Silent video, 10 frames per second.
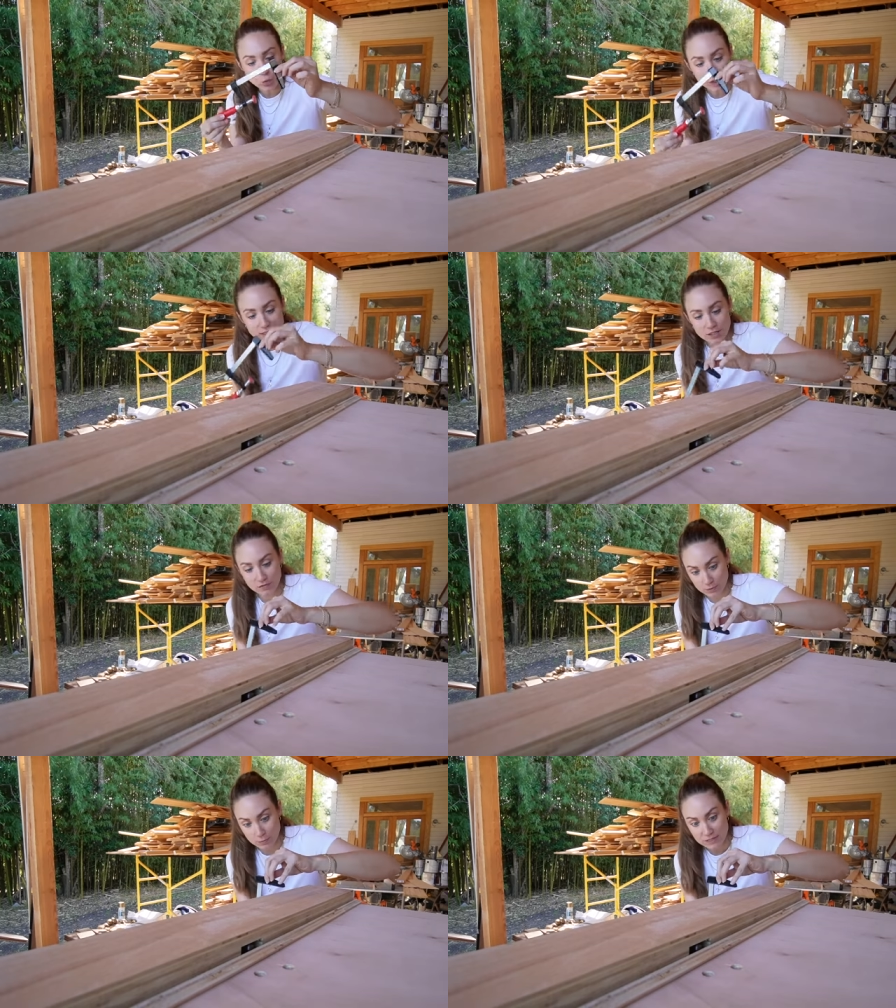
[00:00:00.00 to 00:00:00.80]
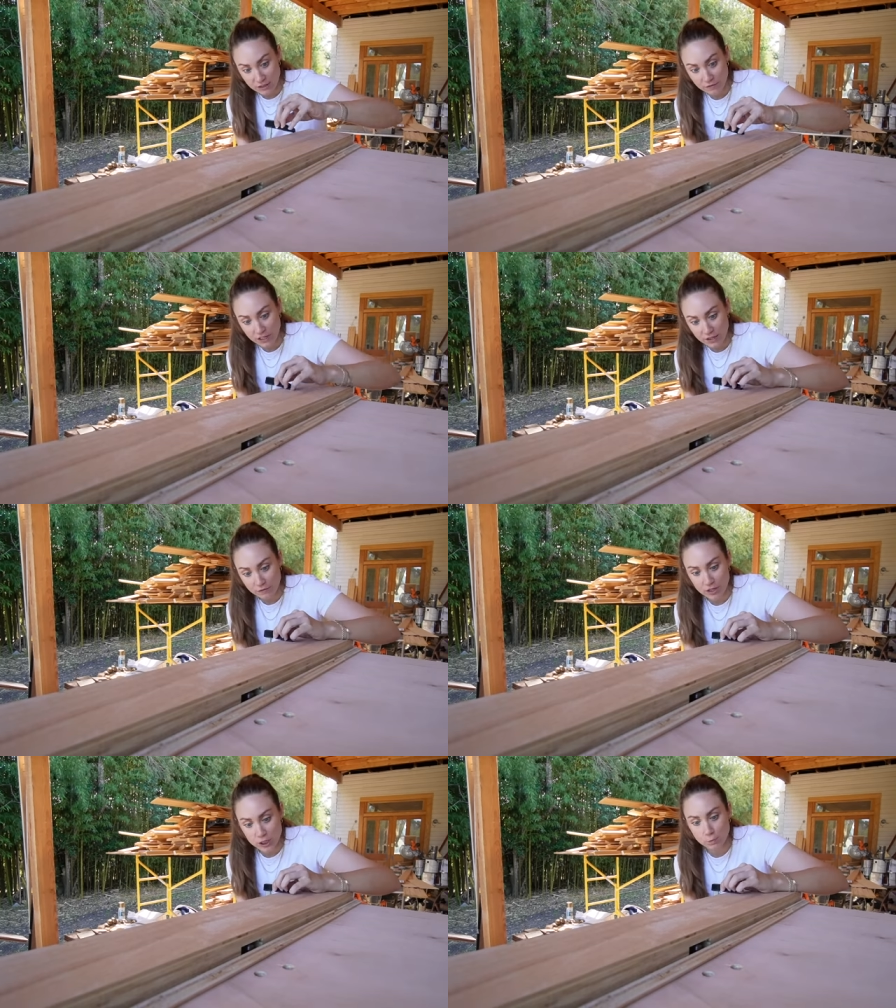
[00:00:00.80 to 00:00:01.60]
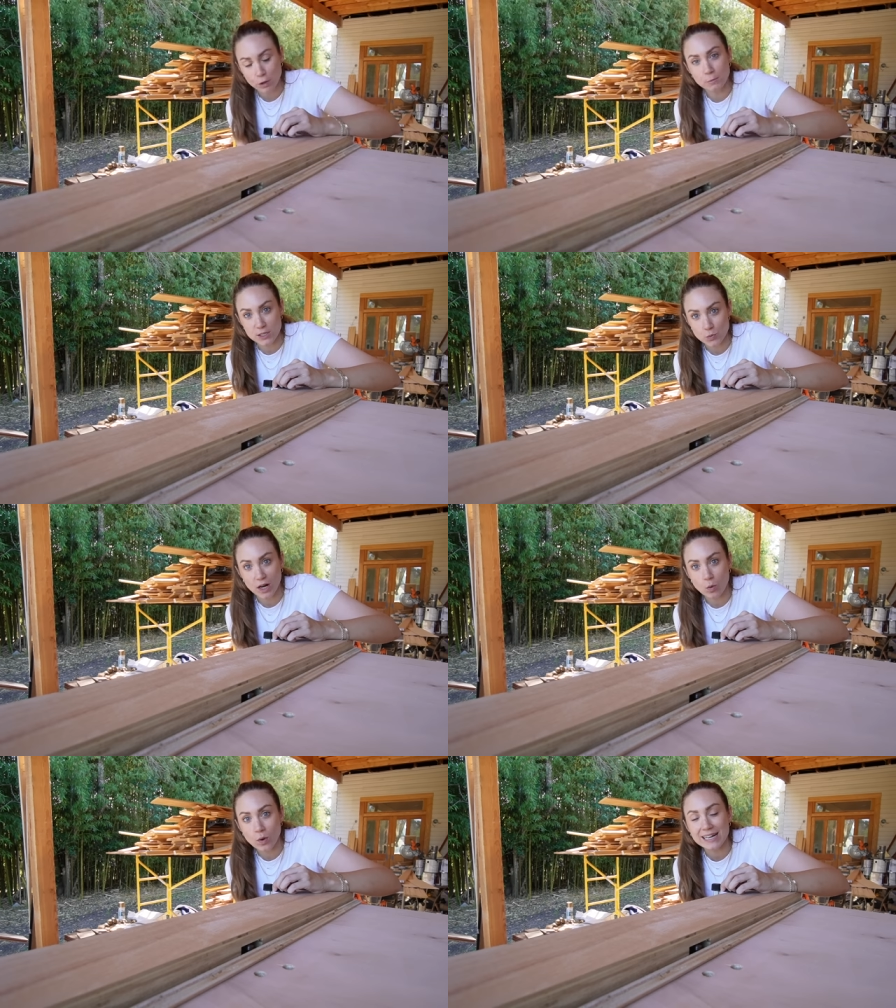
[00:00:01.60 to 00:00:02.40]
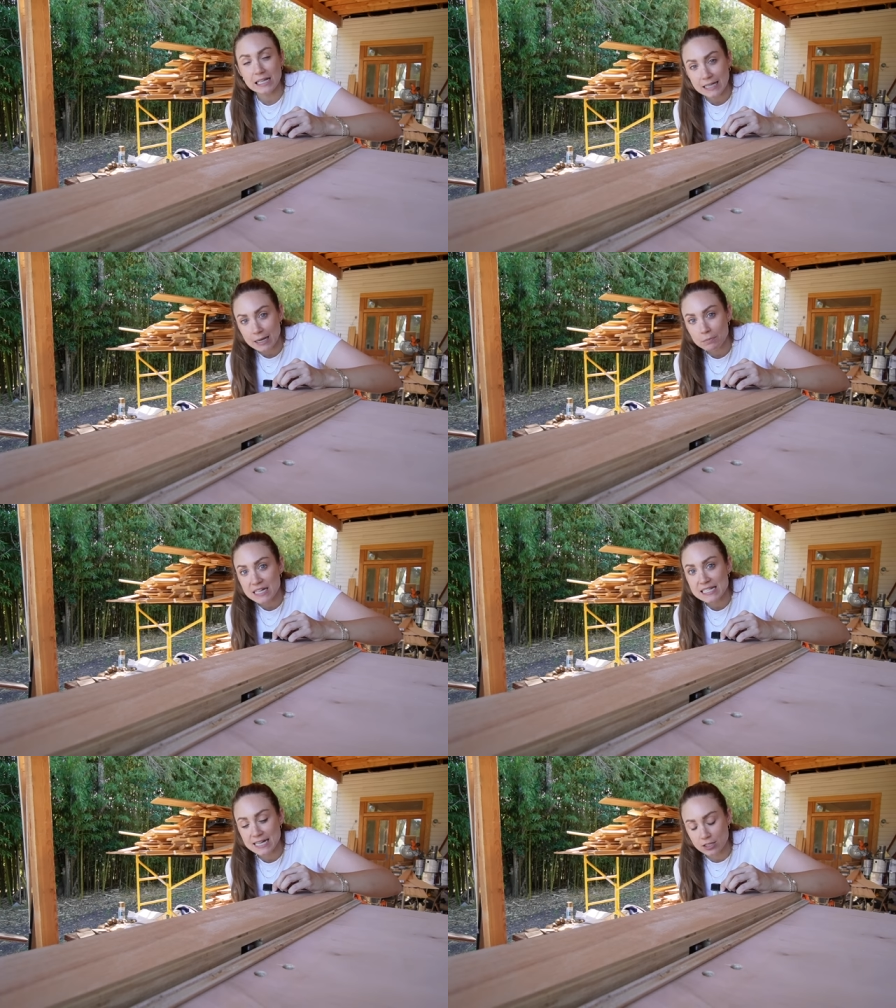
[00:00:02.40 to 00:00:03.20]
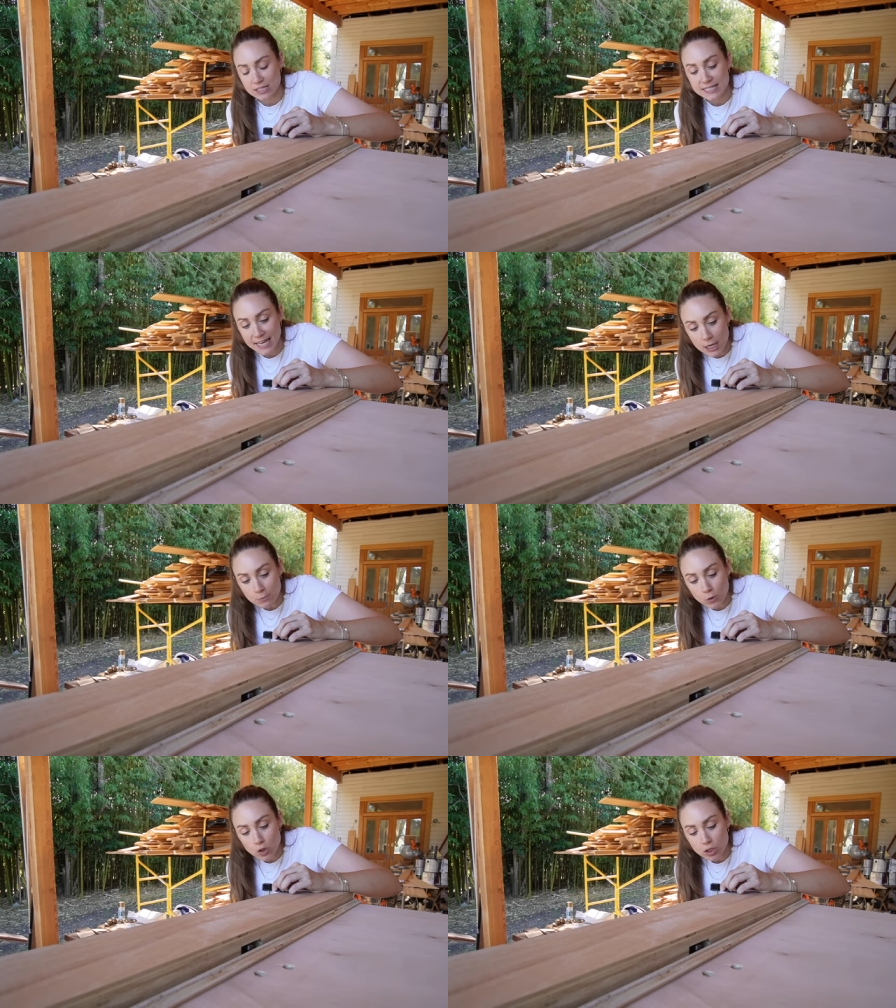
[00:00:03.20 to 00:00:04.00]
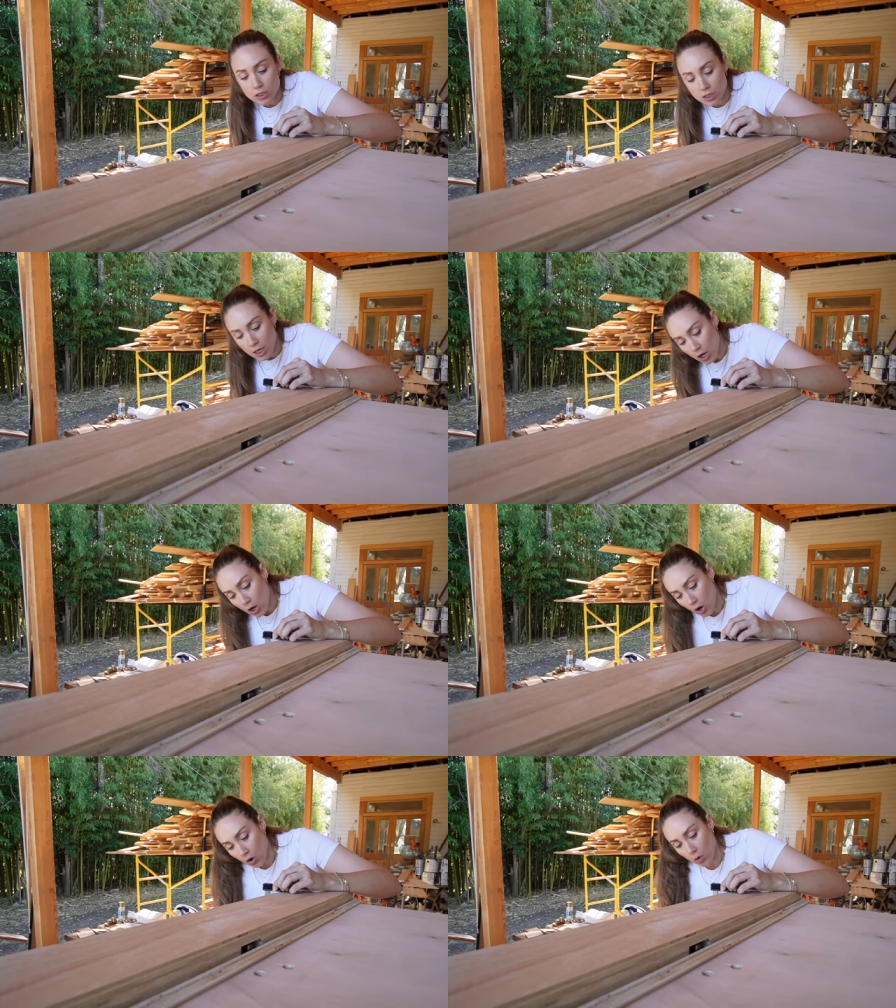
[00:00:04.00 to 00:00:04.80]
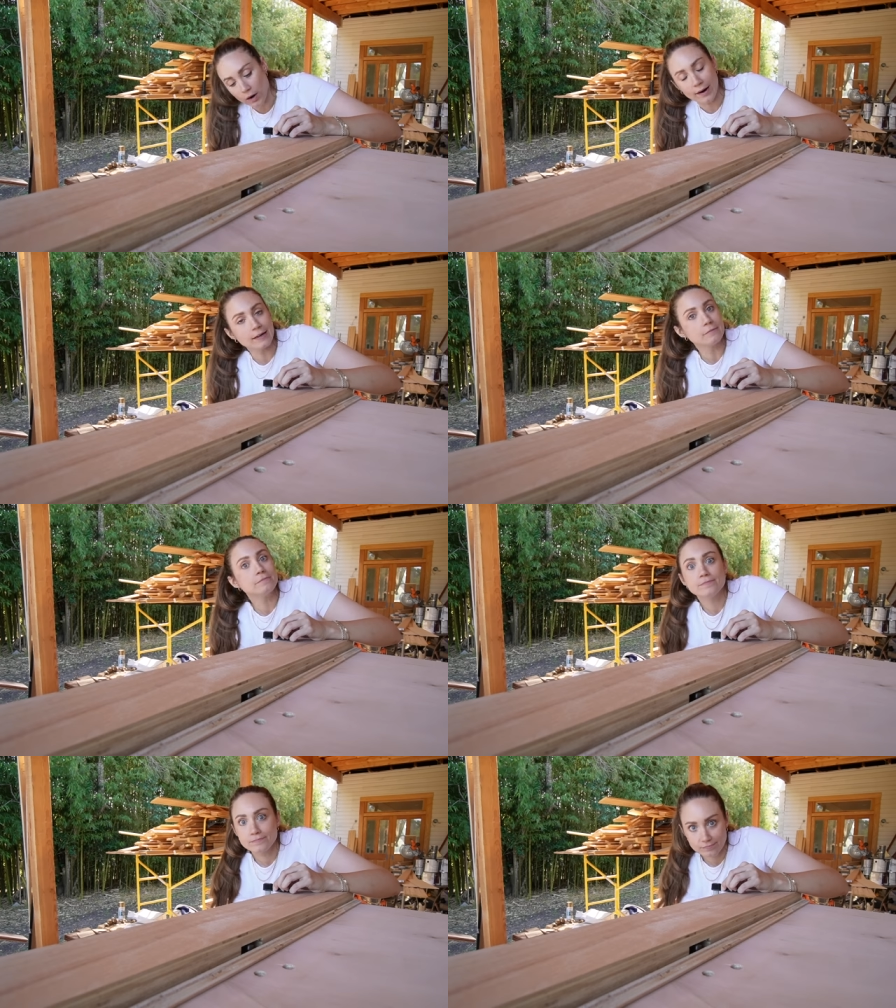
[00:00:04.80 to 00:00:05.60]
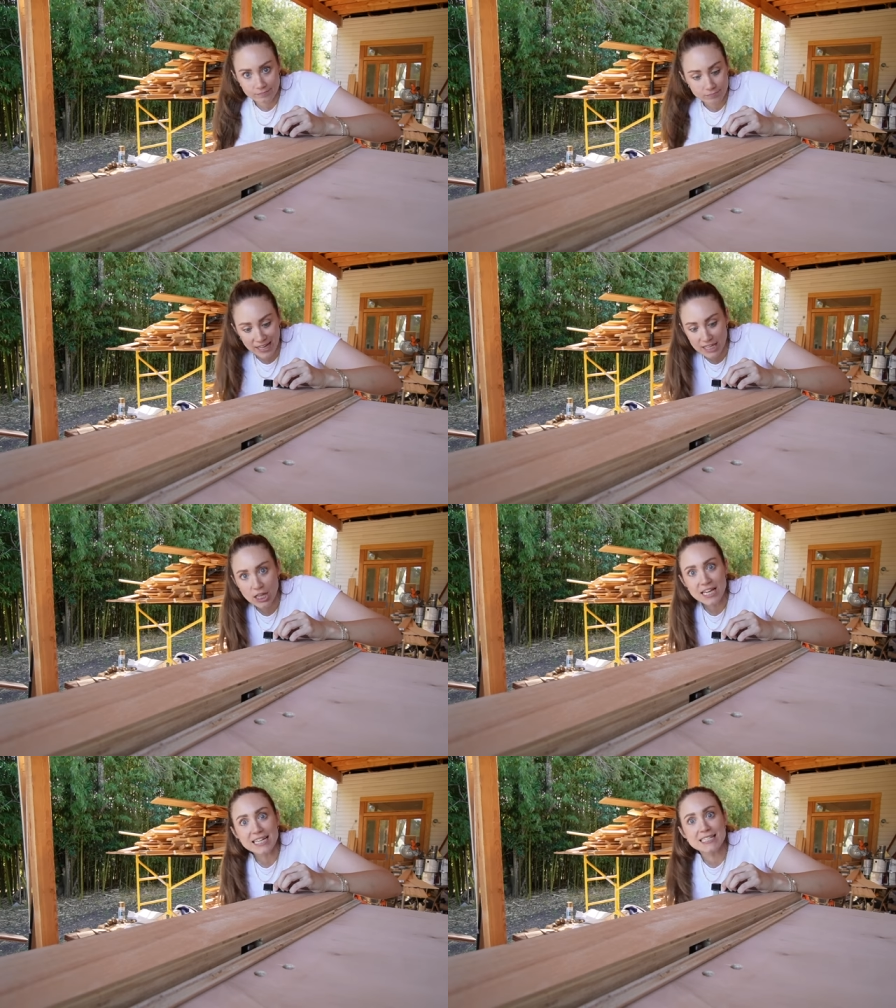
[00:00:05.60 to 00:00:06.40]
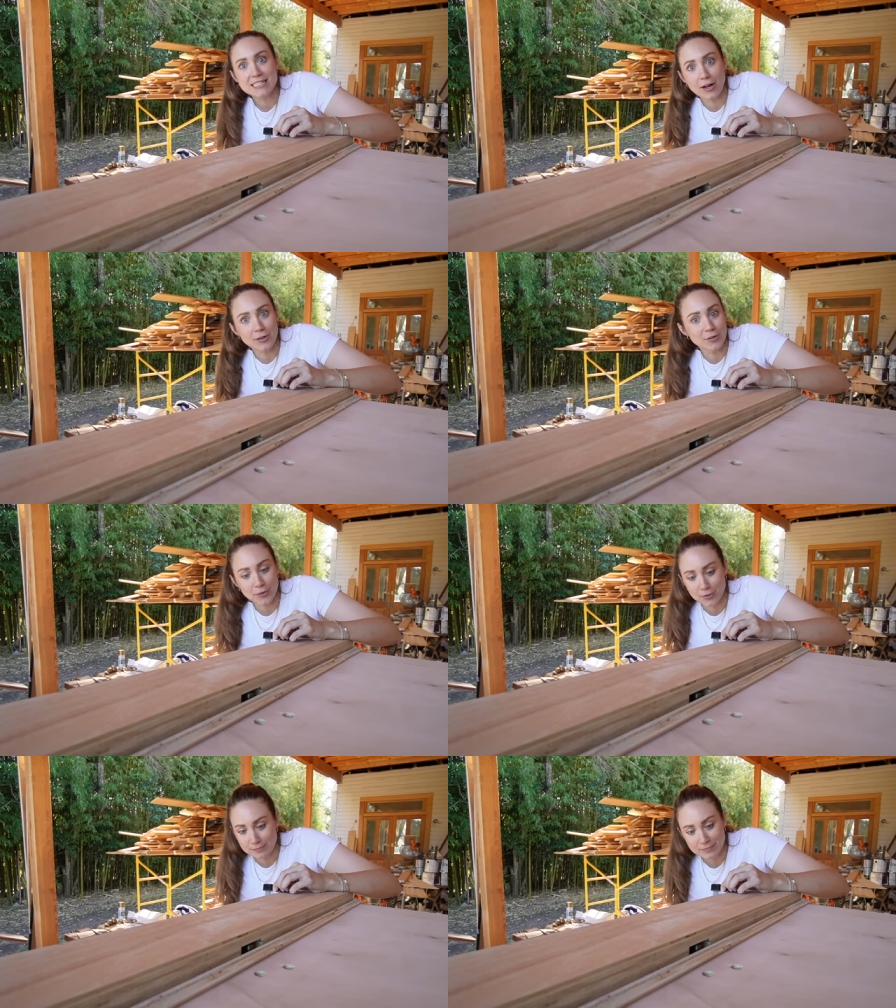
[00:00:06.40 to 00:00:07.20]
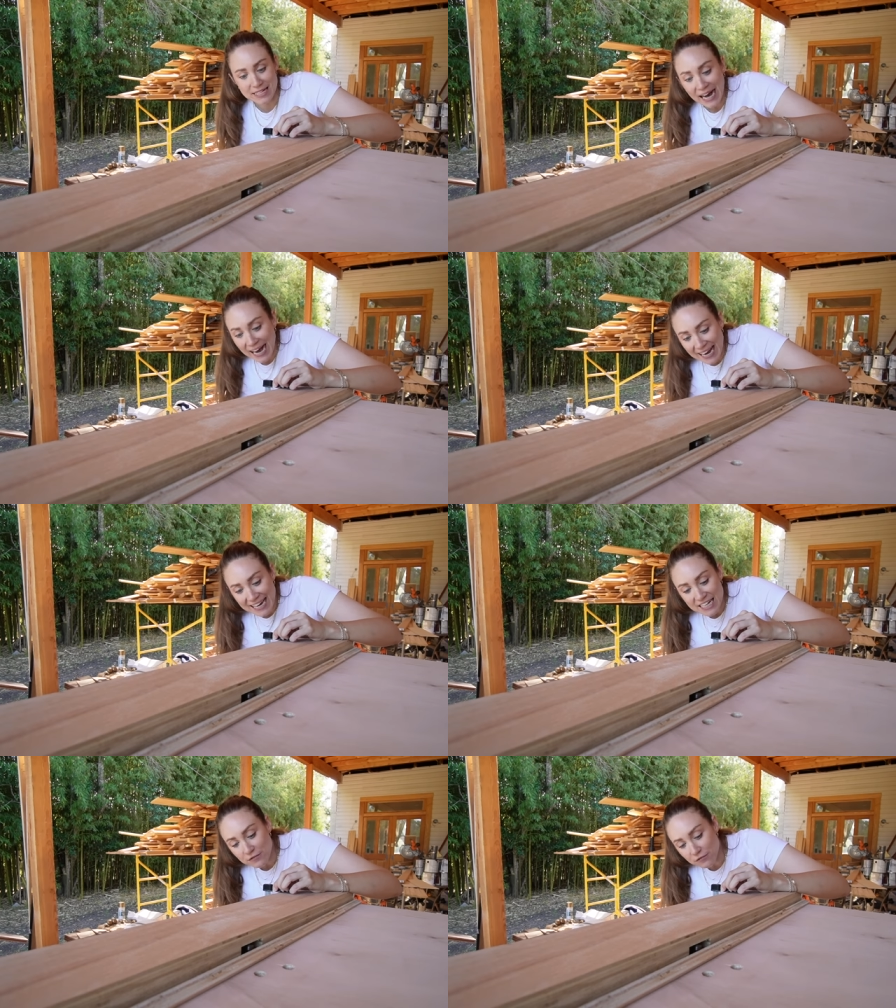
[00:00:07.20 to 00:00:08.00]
ones specifically for this purpose when I want to clamp things down to tables or like this, a little guide